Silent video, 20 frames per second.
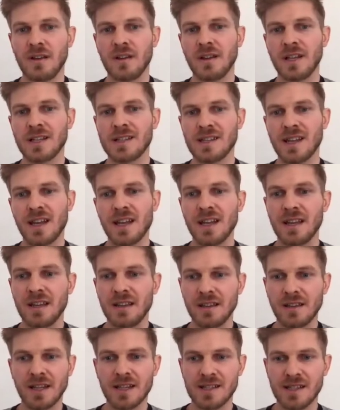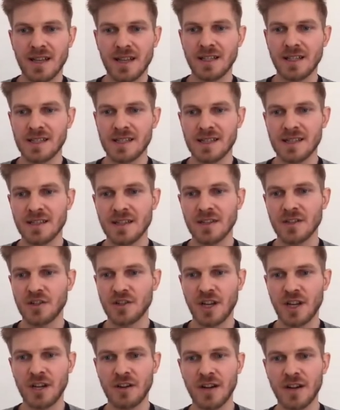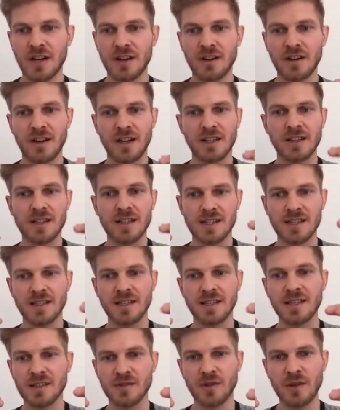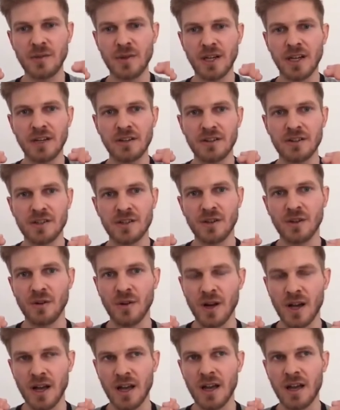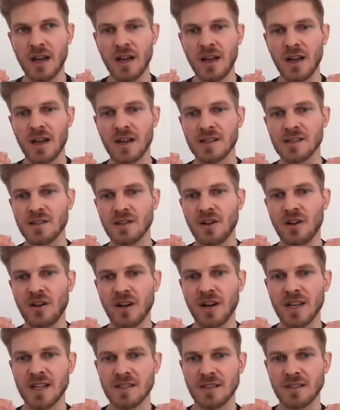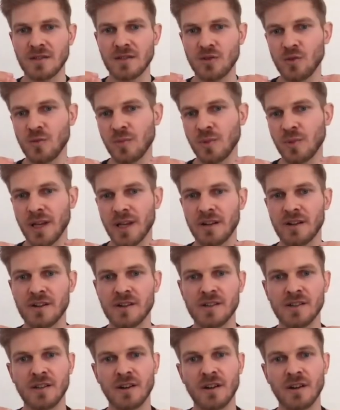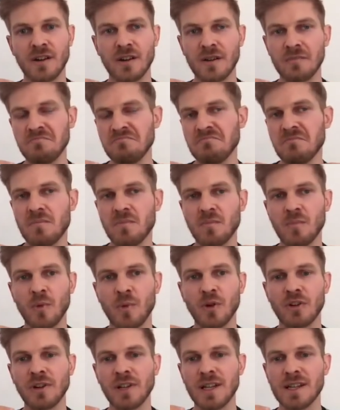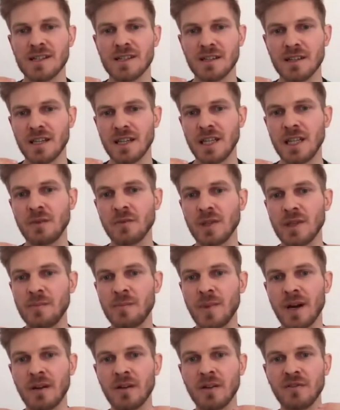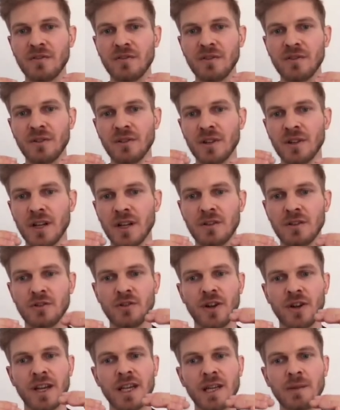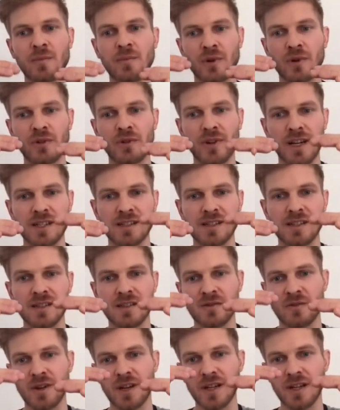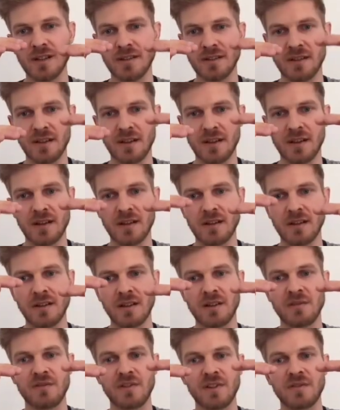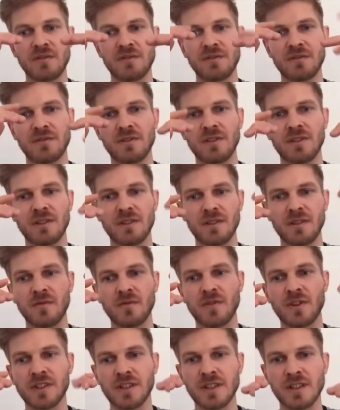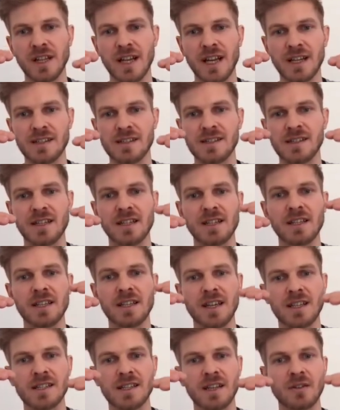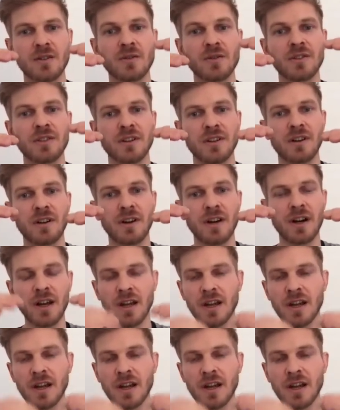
let's say this is the generator and this is the discriminator. So as long as the two players are more or less equally powerful, training progresses, right? If the vertical axis indicates how good they are.